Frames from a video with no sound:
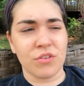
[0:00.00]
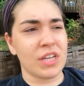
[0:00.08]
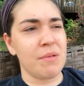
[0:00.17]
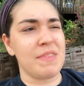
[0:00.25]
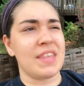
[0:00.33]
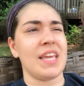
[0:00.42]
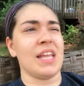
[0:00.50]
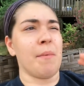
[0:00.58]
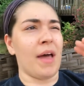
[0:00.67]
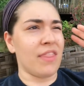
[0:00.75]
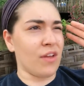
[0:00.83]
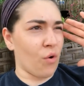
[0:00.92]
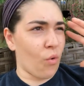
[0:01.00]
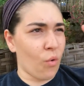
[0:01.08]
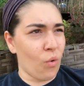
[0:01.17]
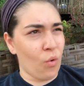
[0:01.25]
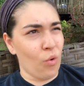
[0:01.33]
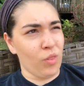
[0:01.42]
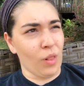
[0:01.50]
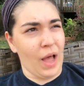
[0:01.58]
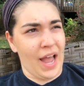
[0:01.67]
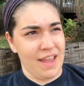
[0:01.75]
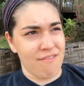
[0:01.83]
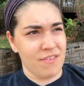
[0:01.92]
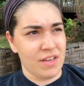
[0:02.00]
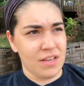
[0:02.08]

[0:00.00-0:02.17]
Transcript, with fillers: They're going to be thinking about their whole life.